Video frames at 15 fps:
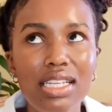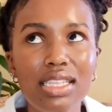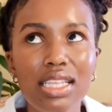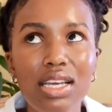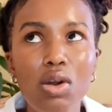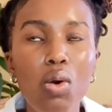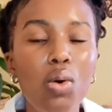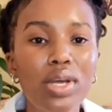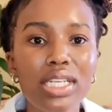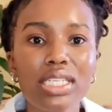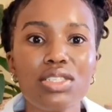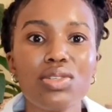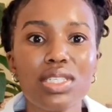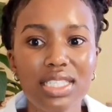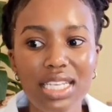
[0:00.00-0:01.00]
the whole
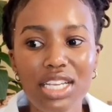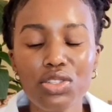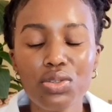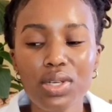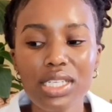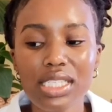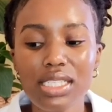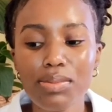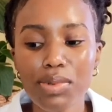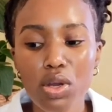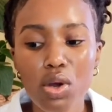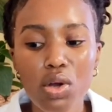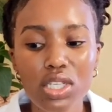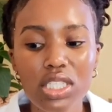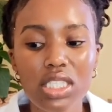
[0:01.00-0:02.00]
industry is saturated
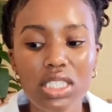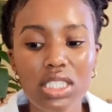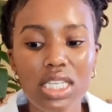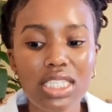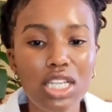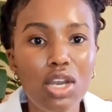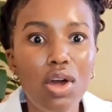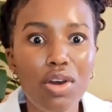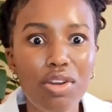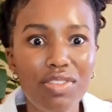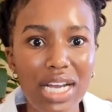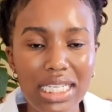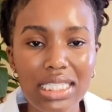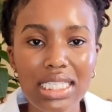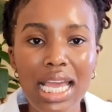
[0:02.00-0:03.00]
because there's a lot of
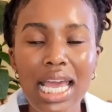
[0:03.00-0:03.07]
us